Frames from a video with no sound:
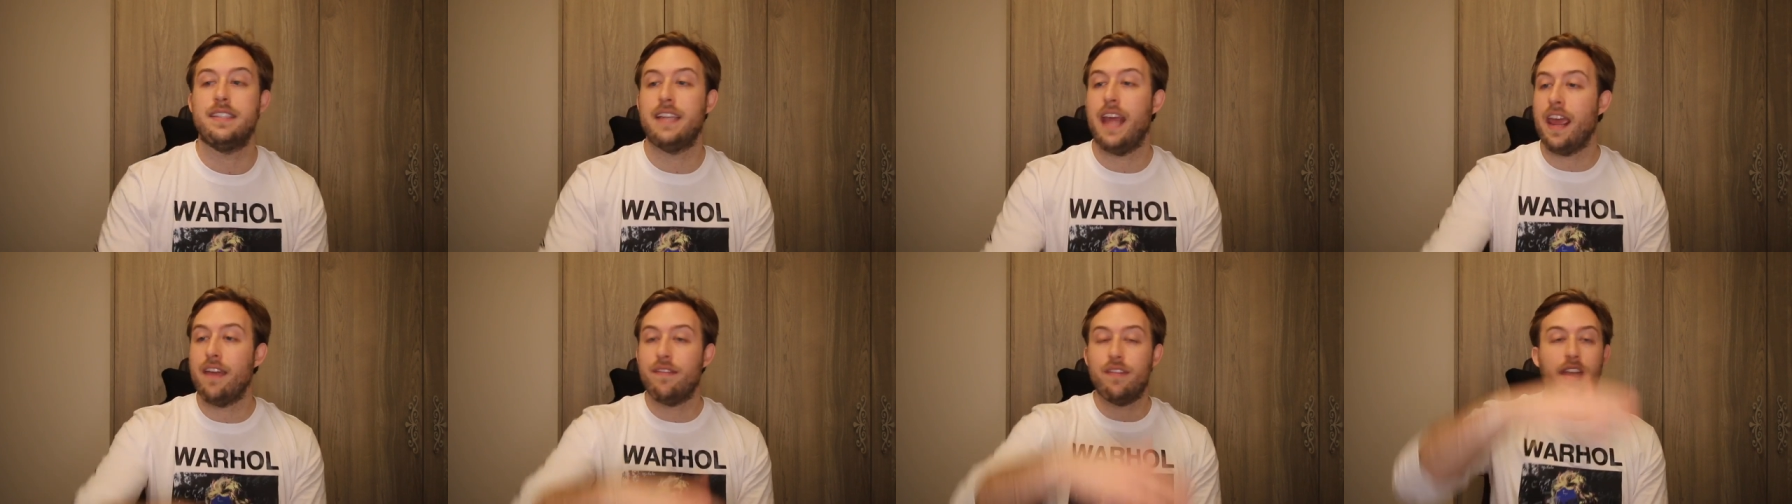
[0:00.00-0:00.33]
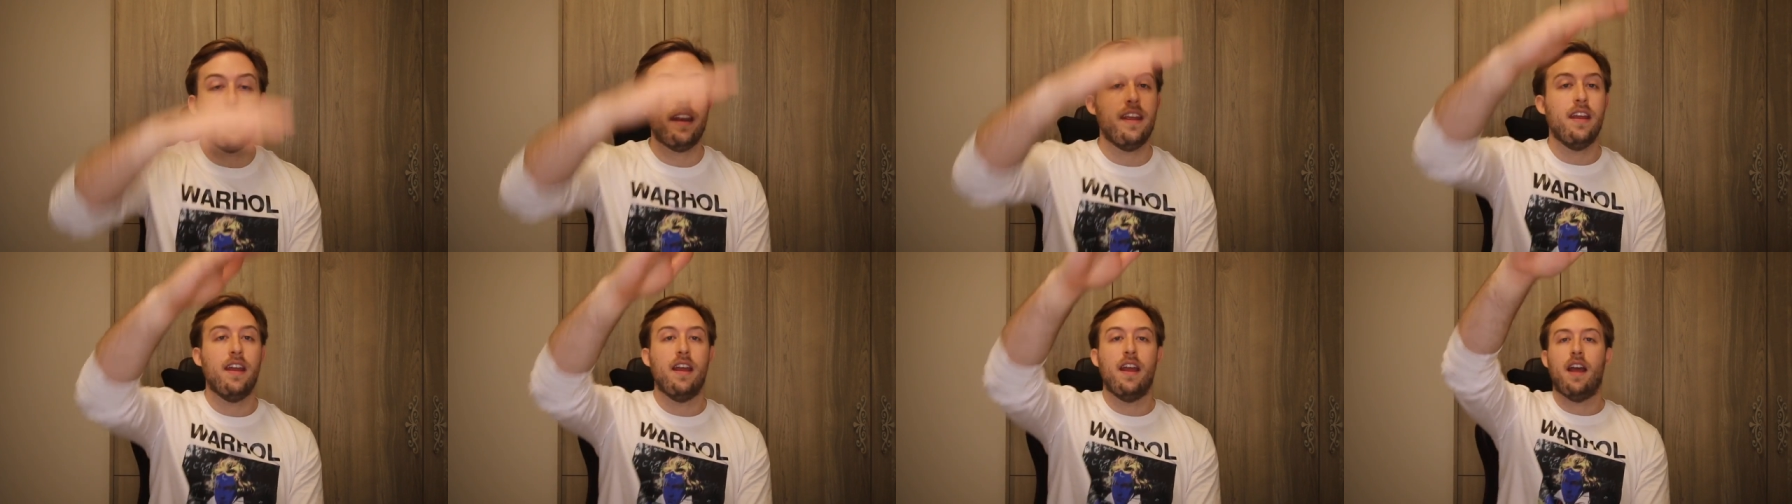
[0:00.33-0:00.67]

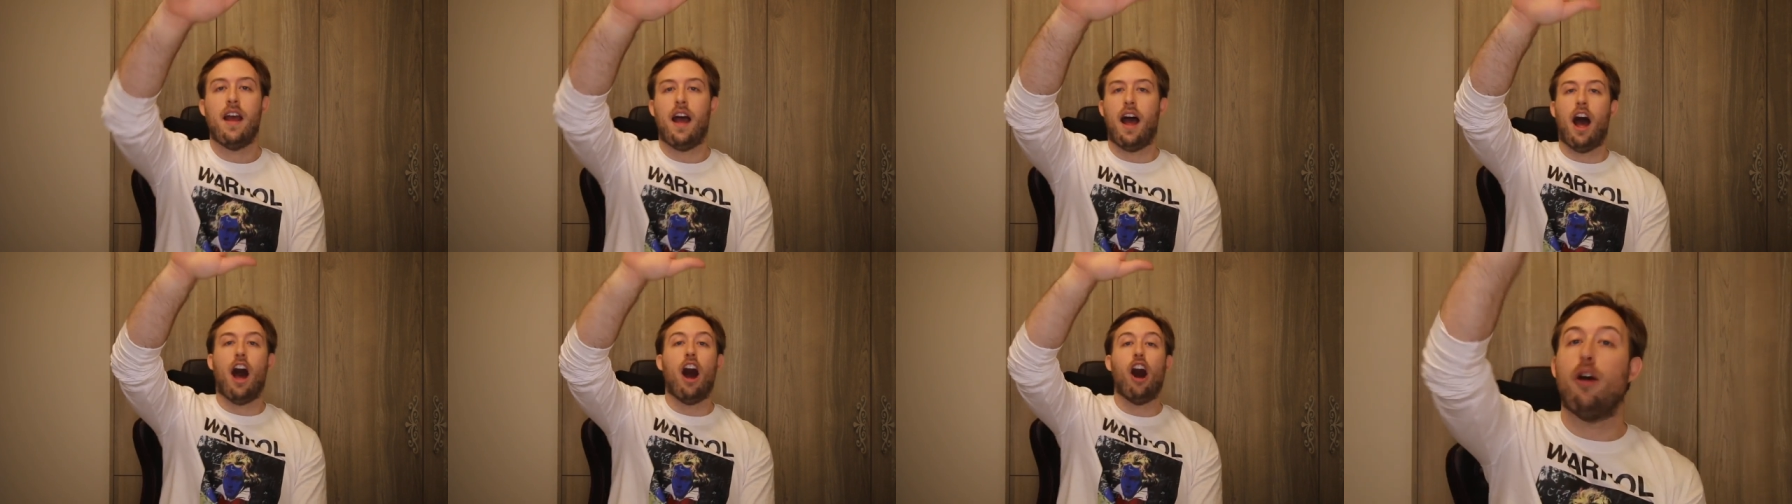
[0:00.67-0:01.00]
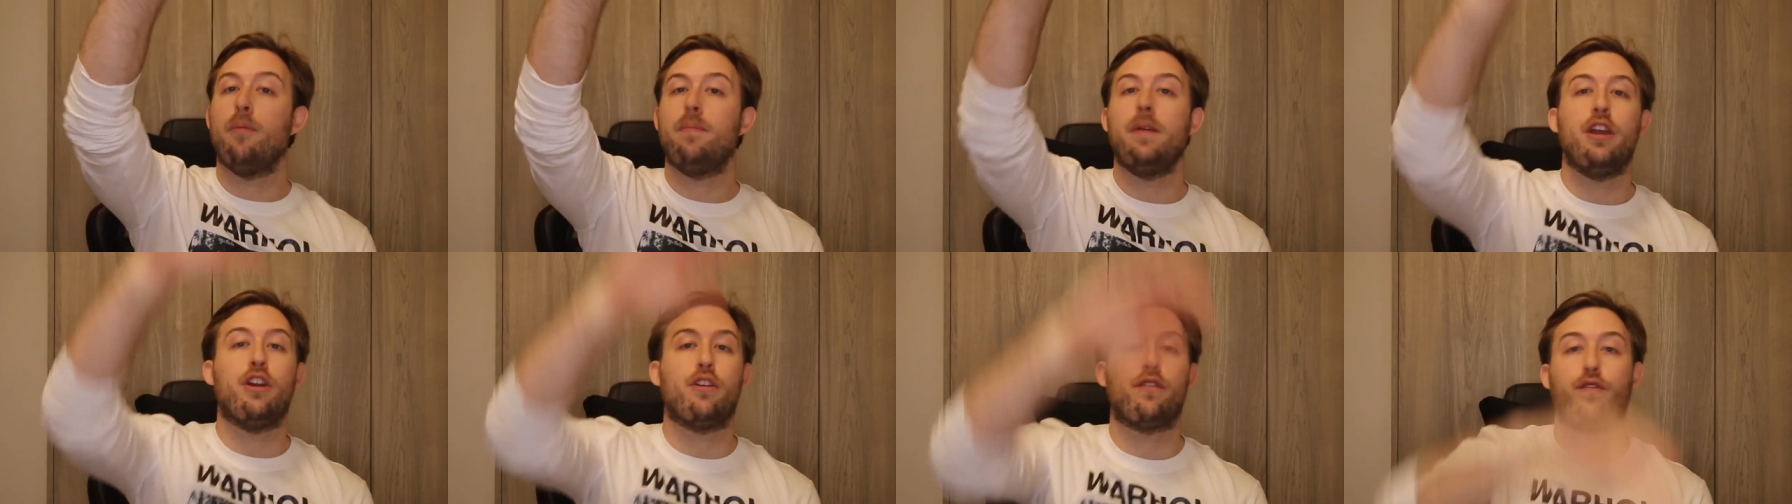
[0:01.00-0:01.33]
David,
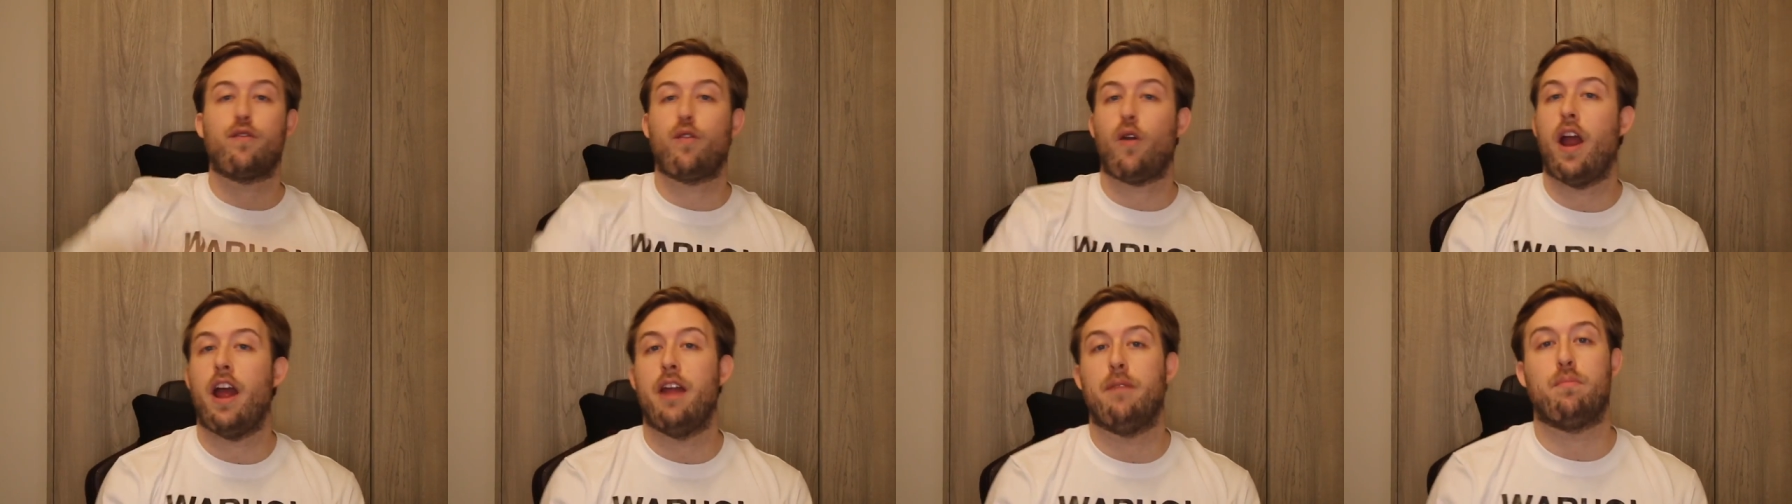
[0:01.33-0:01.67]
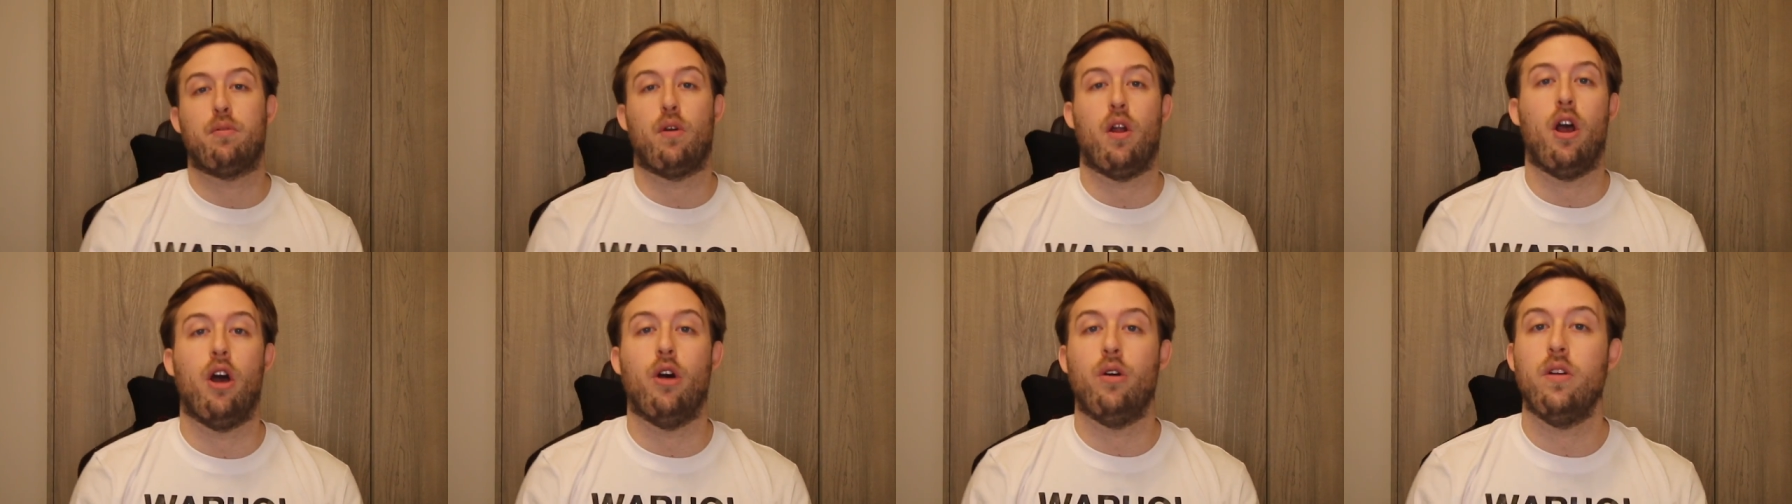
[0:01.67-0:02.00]
I'll be your friend,
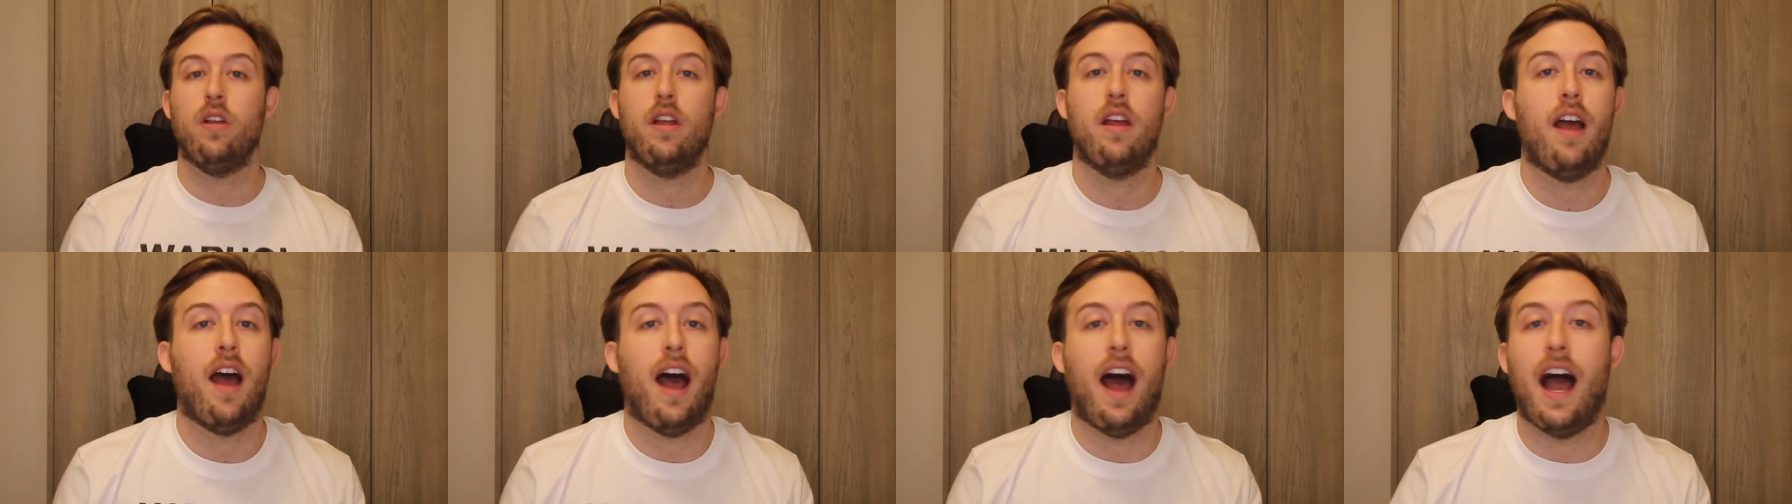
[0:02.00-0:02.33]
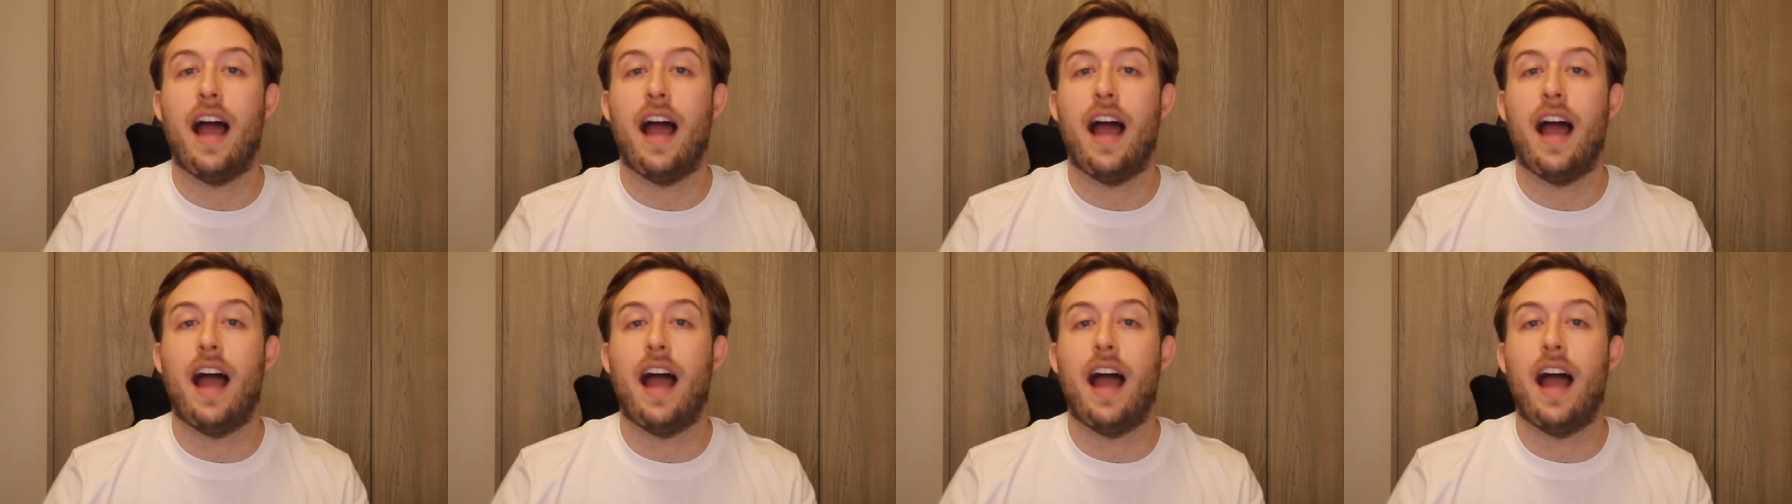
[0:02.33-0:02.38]
bro.